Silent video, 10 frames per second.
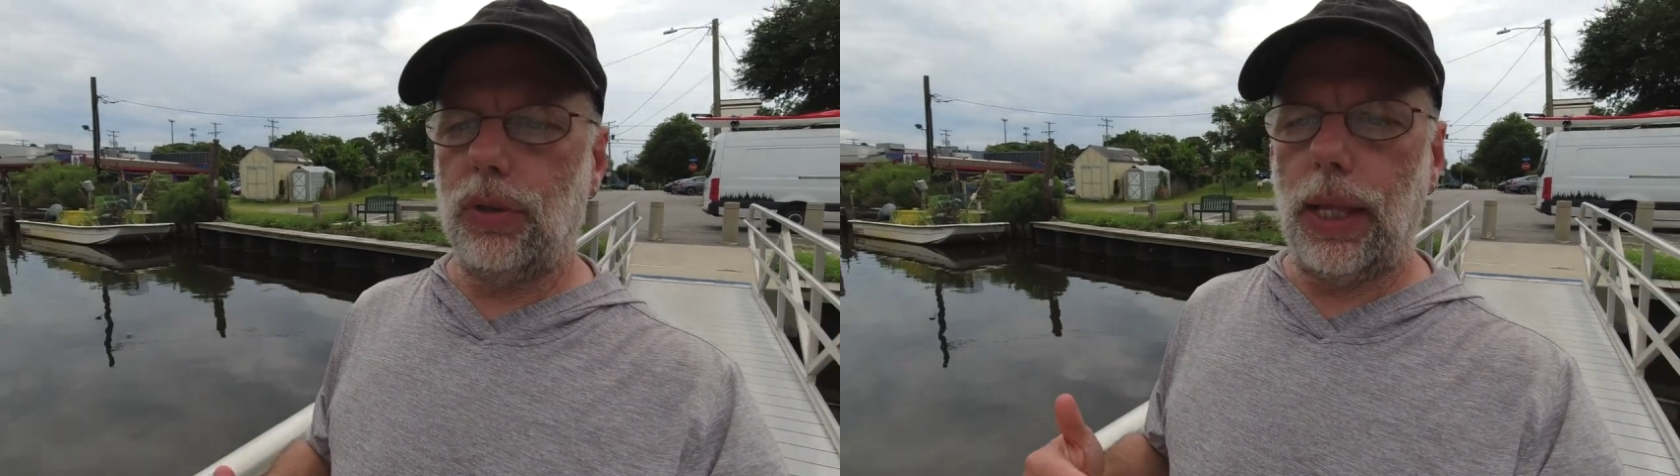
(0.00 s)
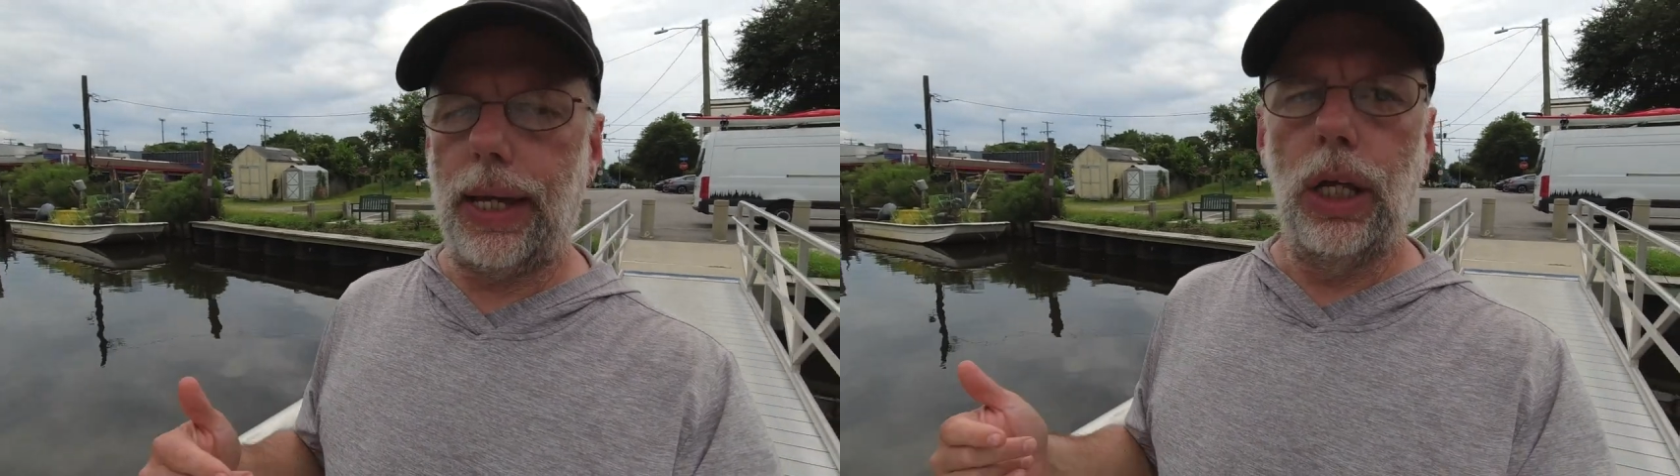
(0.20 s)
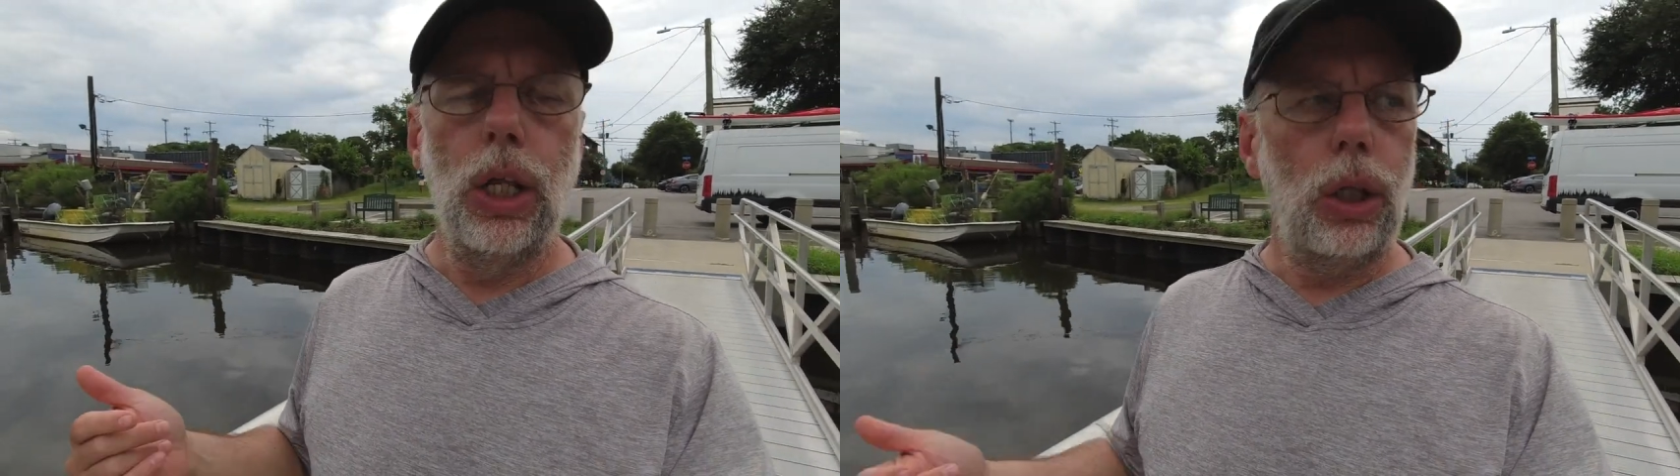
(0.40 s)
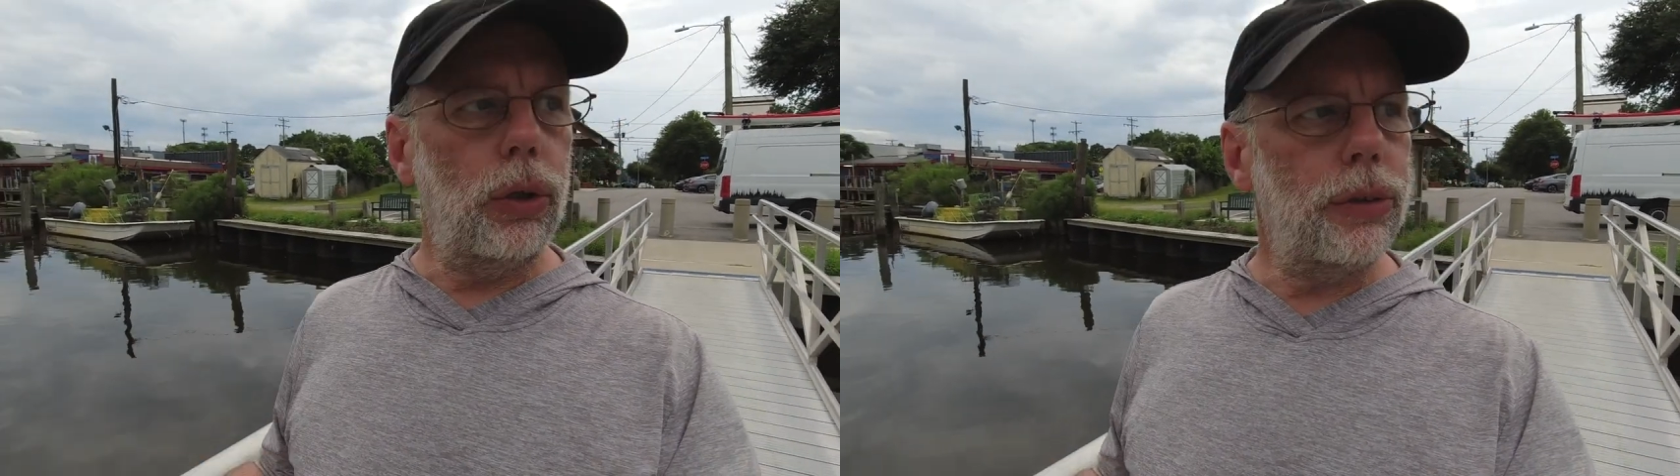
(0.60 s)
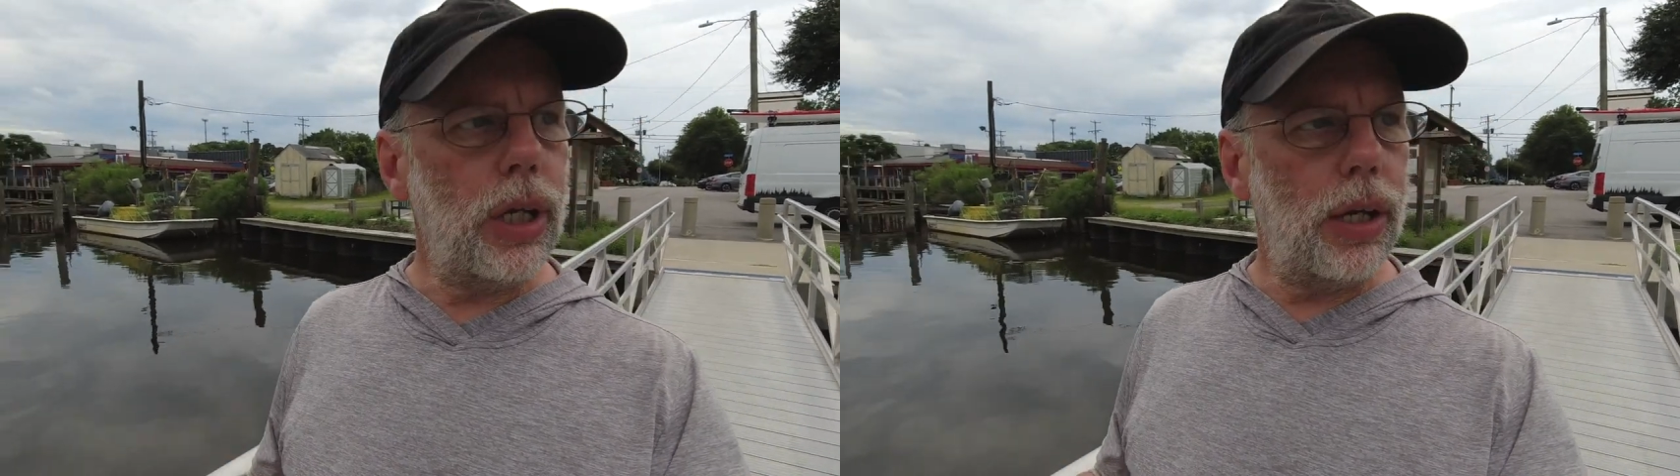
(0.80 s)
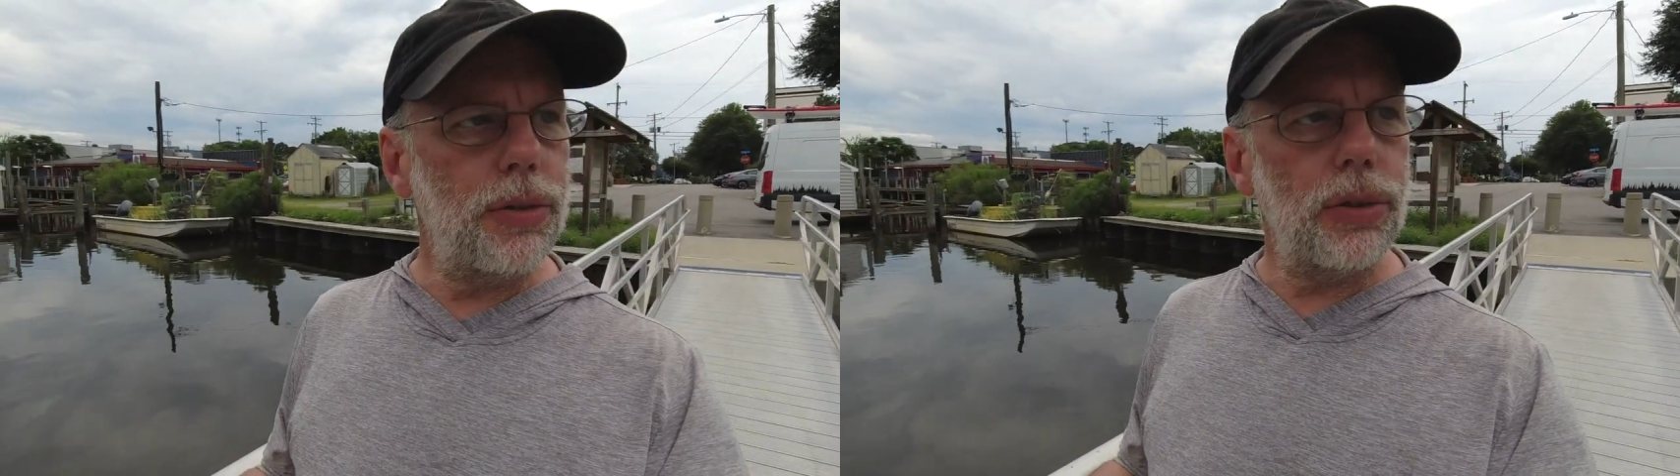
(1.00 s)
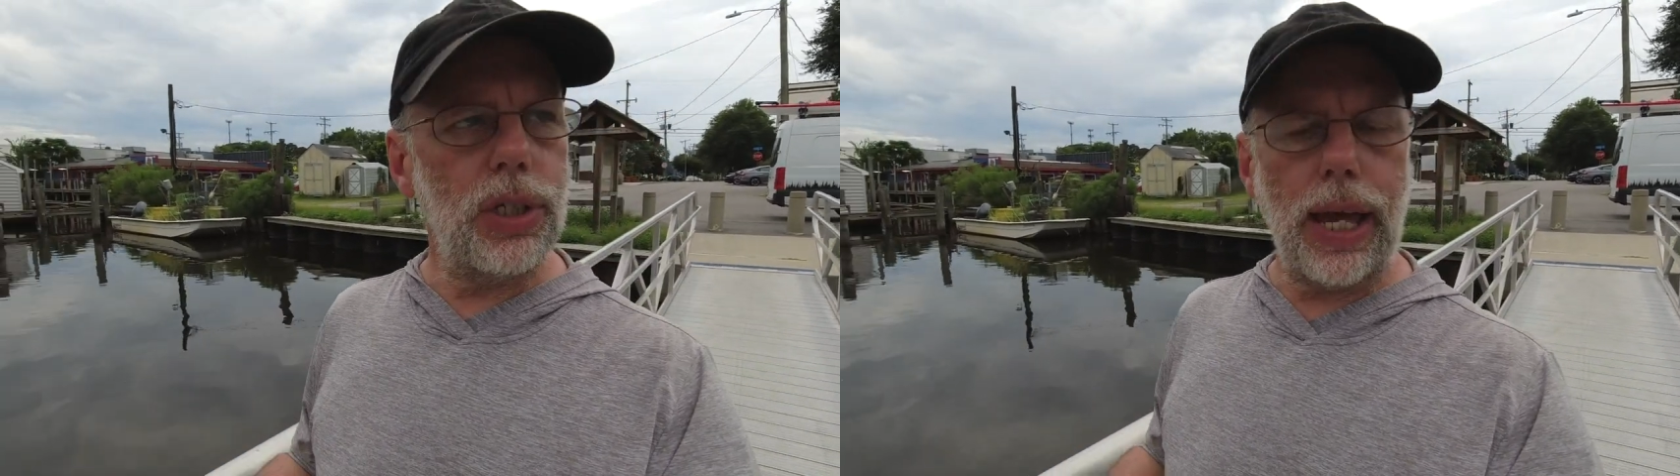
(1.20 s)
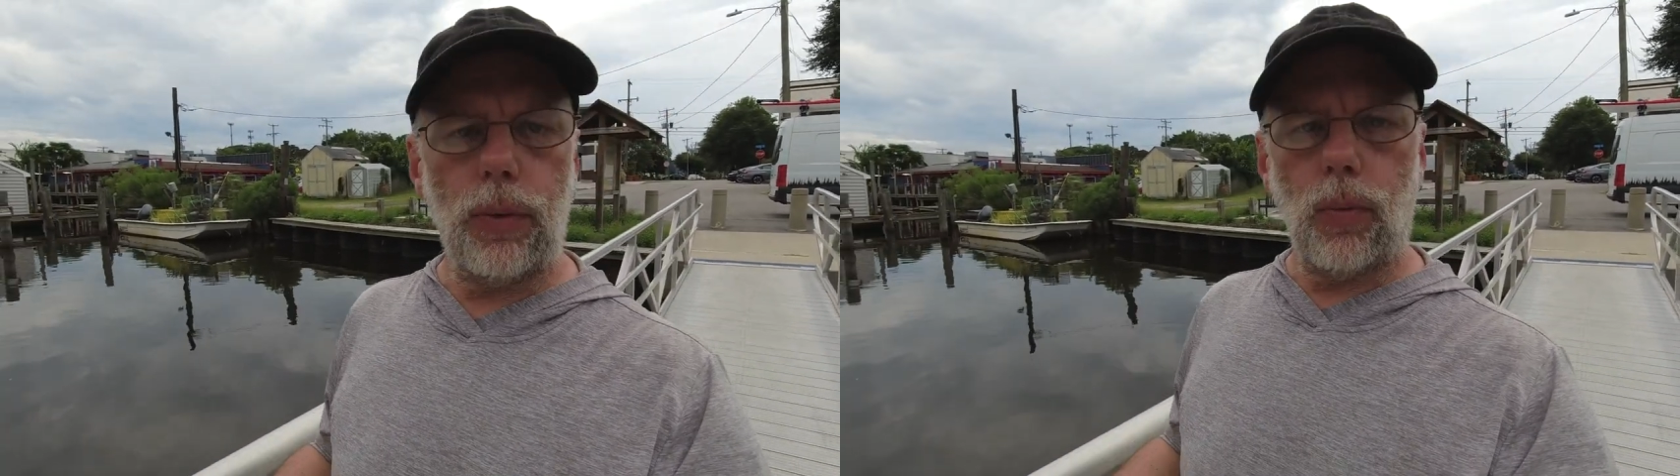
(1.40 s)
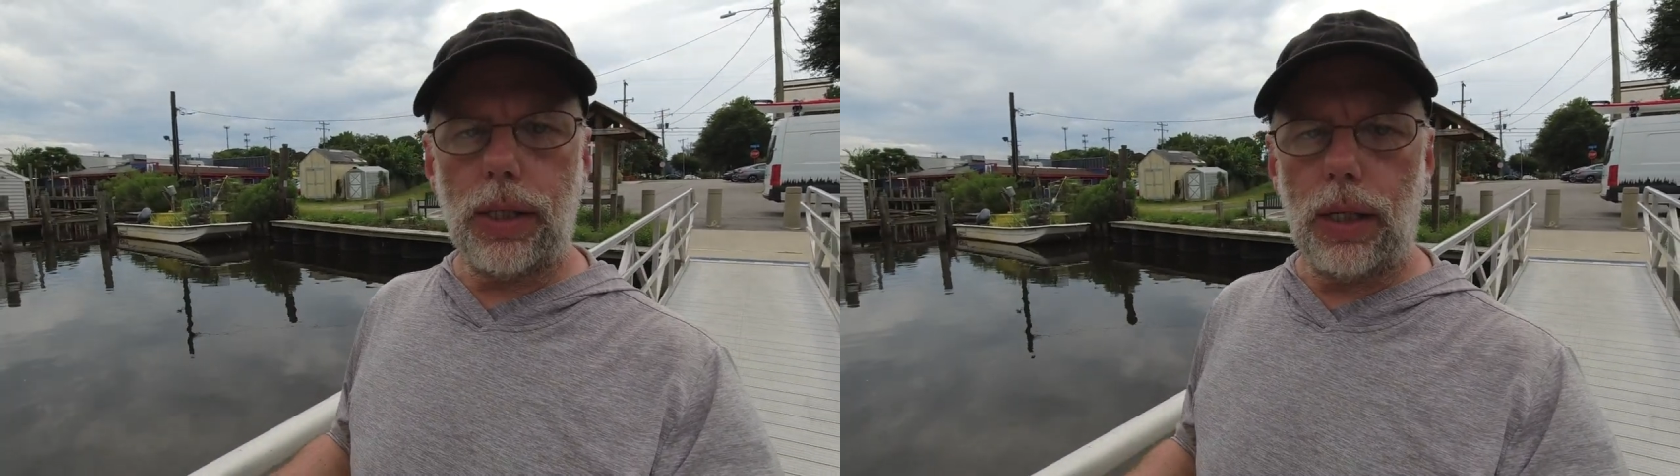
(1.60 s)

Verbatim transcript: So, like, learn to understand what